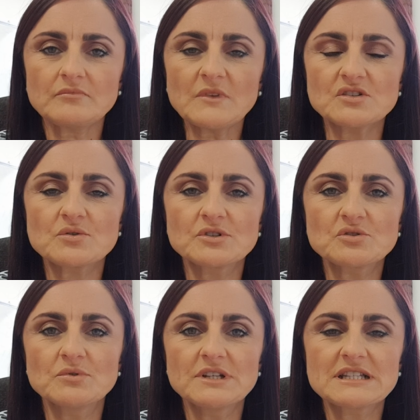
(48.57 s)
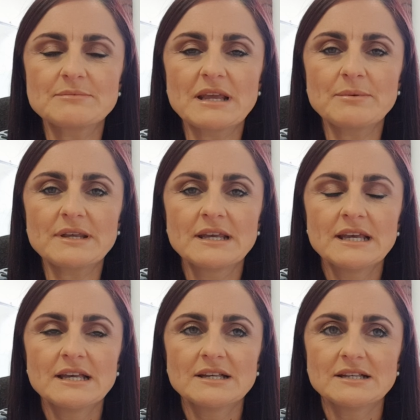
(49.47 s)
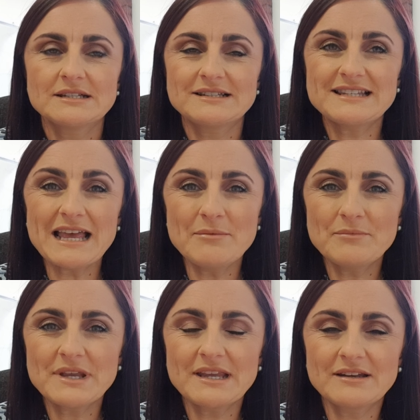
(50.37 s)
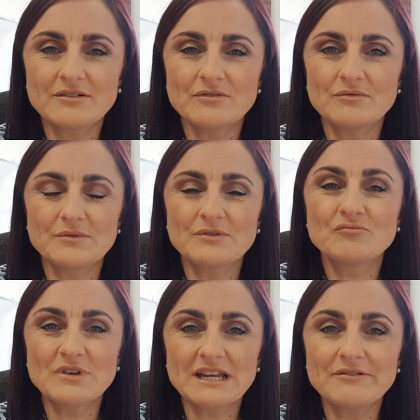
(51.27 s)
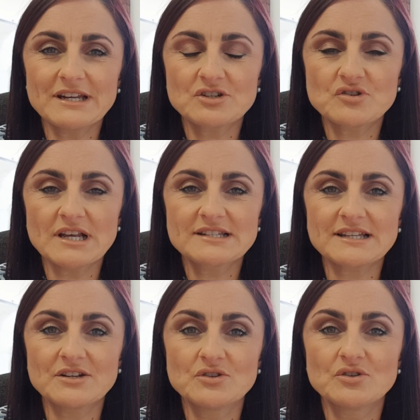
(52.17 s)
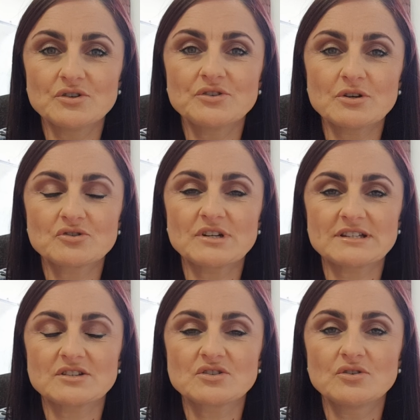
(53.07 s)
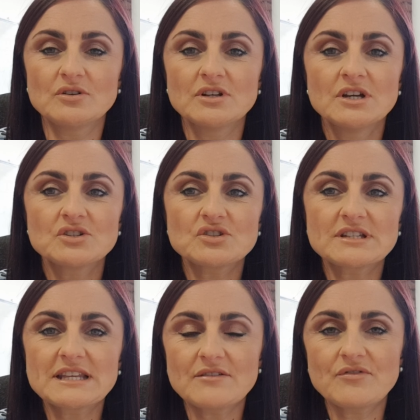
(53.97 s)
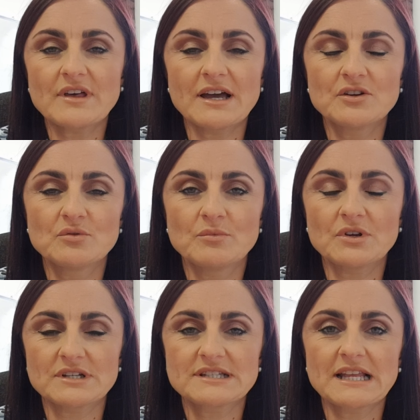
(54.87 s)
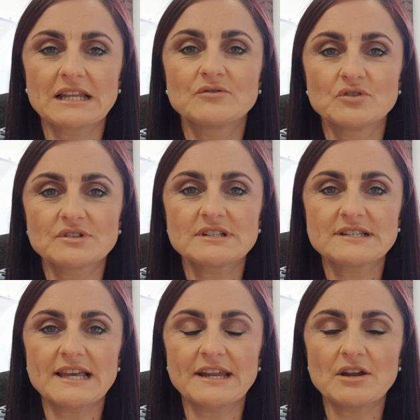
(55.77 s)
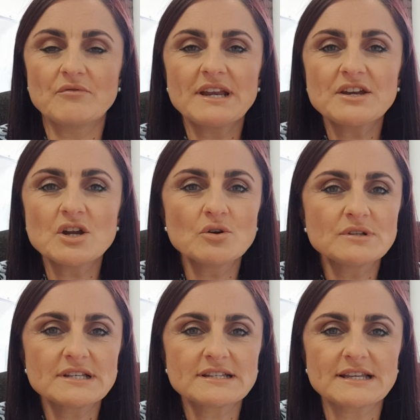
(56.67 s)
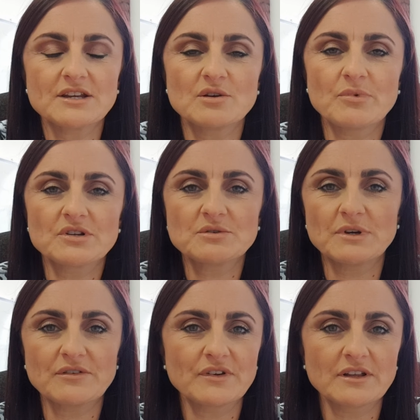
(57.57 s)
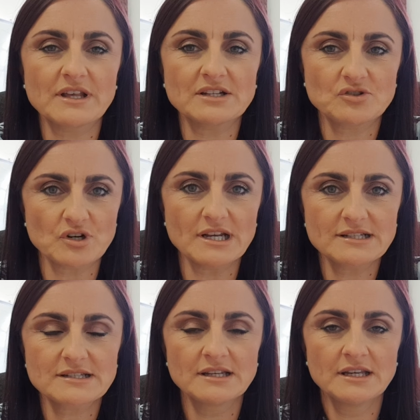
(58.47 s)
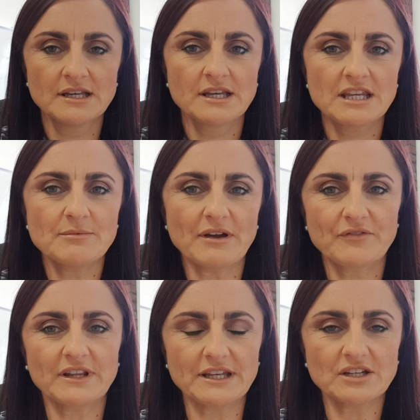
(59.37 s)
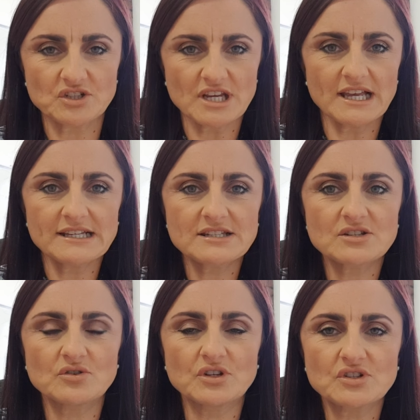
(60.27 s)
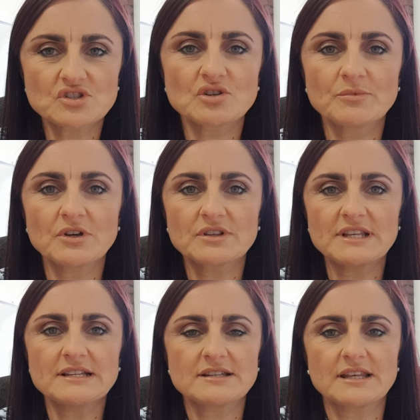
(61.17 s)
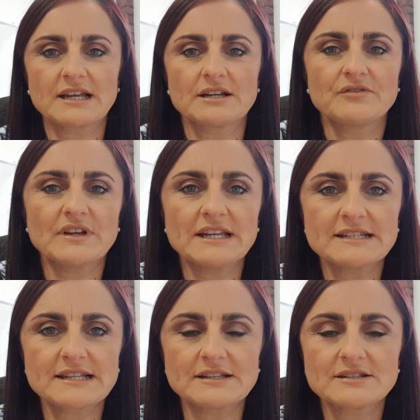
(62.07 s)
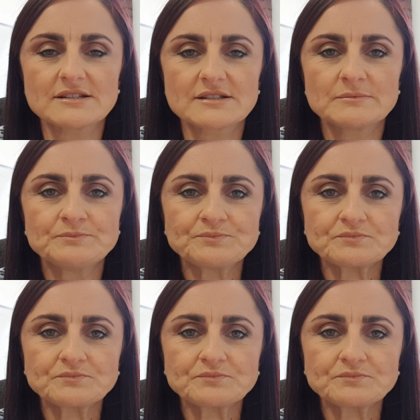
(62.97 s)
So I just want you to maybe 10 being really, really stressed and no stress at all. Just give that a number on a scale of 0 to 10 and really notice in your body where you feel that stress. You might feel in your chest or your stomach. These are the kind of feeling centres.